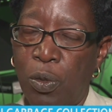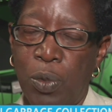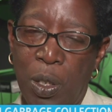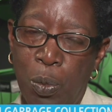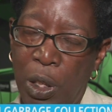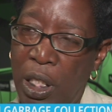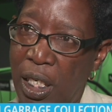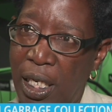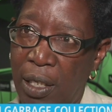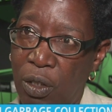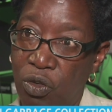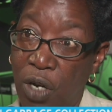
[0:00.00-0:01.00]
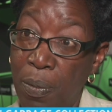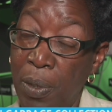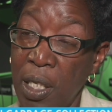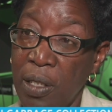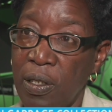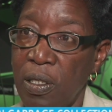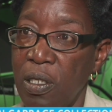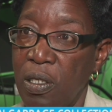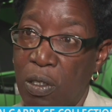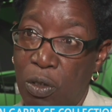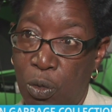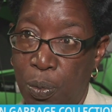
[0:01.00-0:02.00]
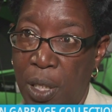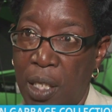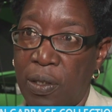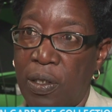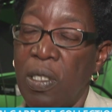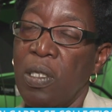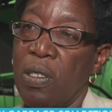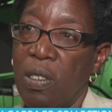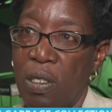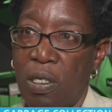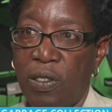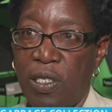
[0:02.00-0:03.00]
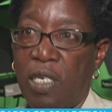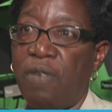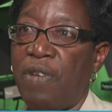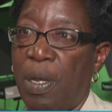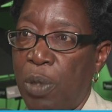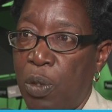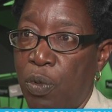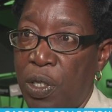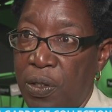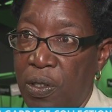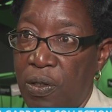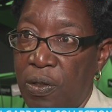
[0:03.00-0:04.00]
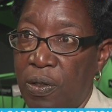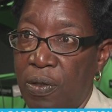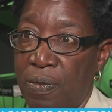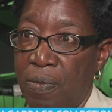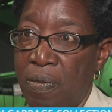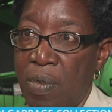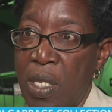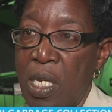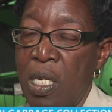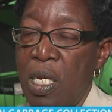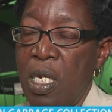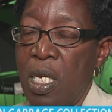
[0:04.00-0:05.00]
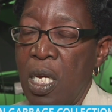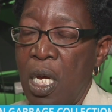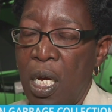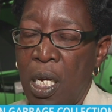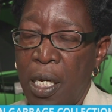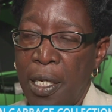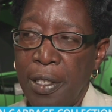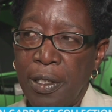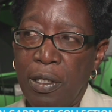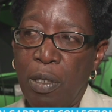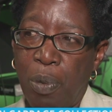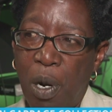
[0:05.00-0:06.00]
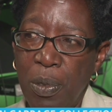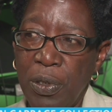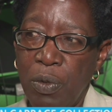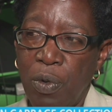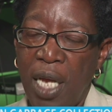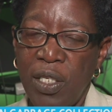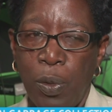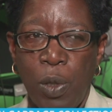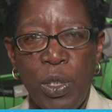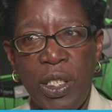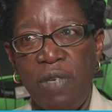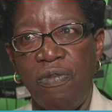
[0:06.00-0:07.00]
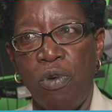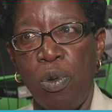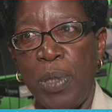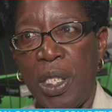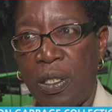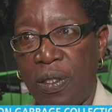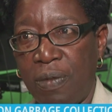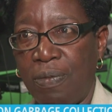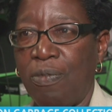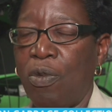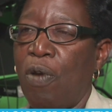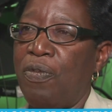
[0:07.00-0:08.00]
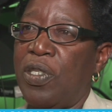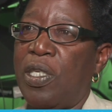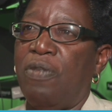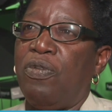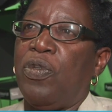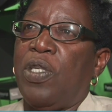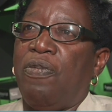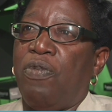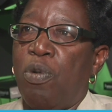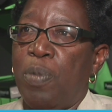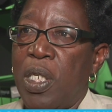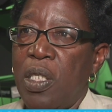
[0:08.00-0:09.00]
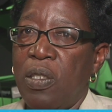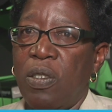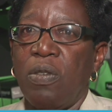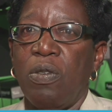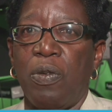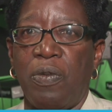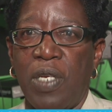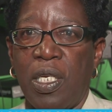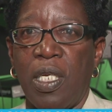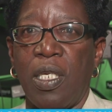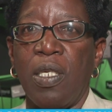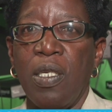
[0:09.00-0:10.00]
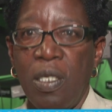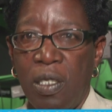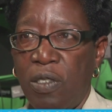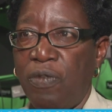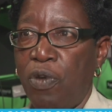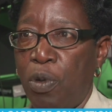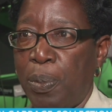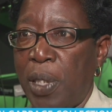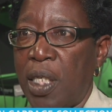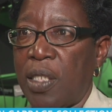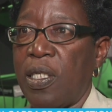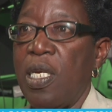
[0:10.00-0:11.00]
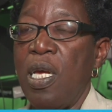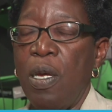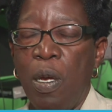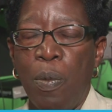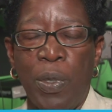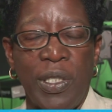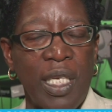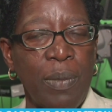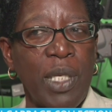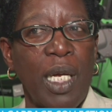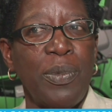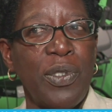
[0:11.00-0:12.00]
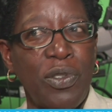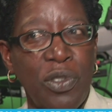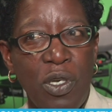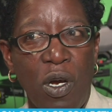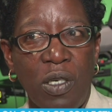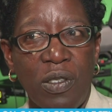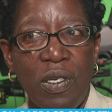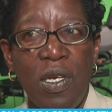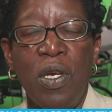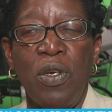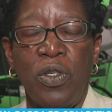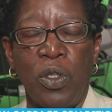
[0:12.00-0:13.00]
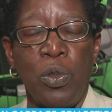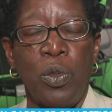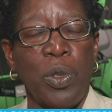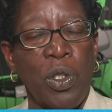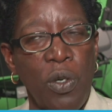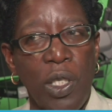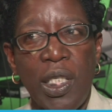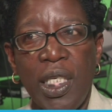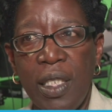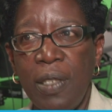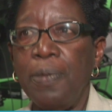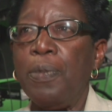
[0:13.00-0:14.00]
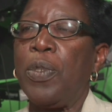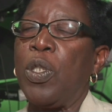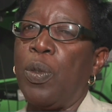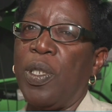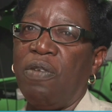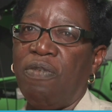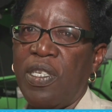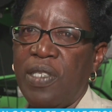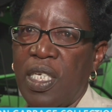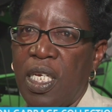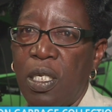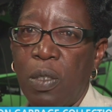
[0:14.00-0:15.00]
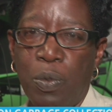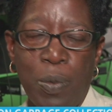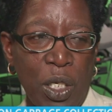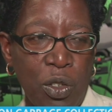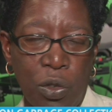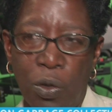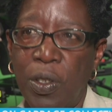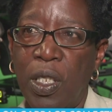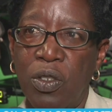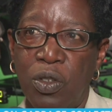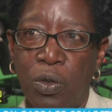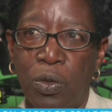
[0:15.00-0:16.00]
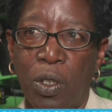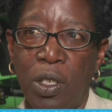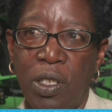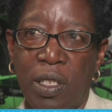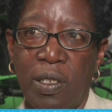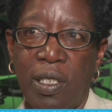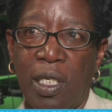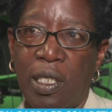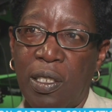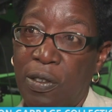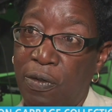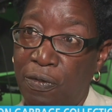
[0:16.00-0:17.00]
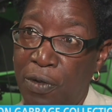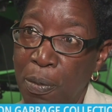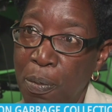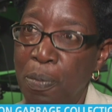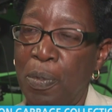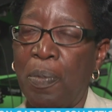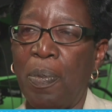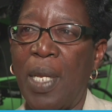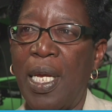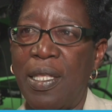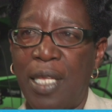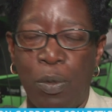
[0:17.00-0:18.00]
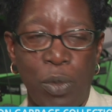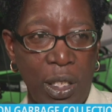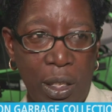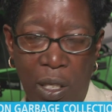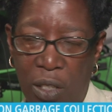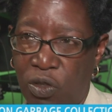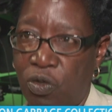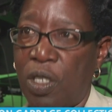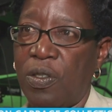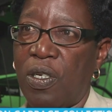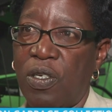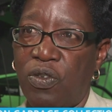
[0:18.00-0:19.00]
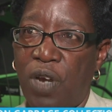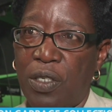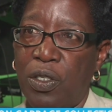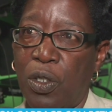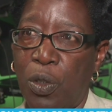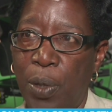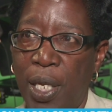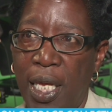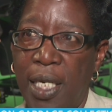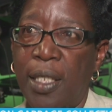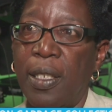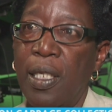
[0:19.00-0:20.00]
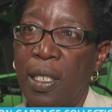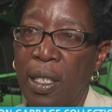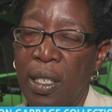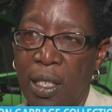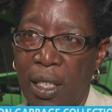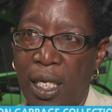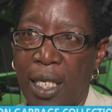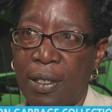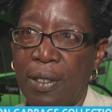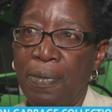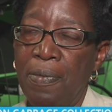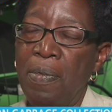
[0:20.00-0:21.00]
So we will collect a triplex, a duplex, a single family residence. And the problems arise when we see 4 meters. Obviously, if you see 4 meters, you're thinking it's a fourplex, but sometimes it's not. So you would call it in, we go and investigate it, we make sure that you're not just telling us a fib, and then we instruct the contractor to go ahead and collect.